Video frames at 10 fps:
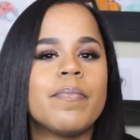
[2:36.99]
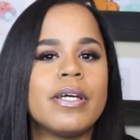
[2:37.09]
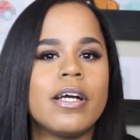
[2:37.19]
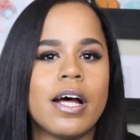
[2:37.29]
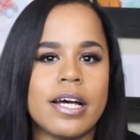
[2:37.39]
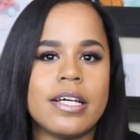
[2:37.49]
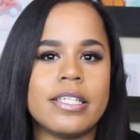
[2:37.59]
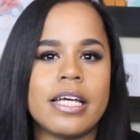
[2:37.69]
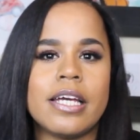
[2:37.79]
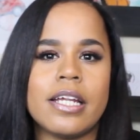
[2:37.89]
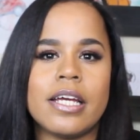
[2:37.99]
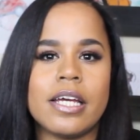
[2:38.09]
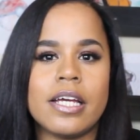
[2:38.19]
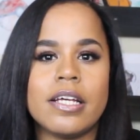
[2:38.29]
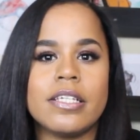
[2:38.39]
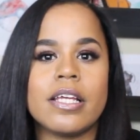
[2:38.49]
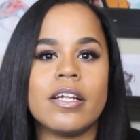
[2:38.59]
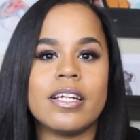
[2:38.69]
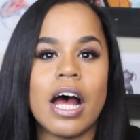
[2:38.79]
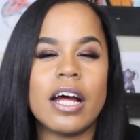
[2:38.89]
because it is
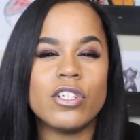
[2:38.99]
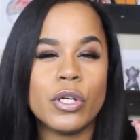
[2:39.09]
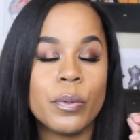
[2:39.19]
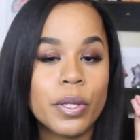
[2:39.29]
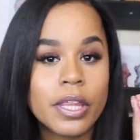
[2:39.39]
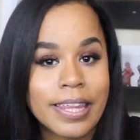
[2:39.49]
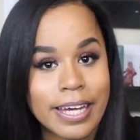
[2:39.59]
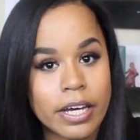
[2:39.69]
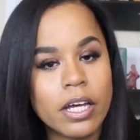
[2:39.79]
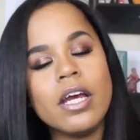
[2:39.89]
not too thick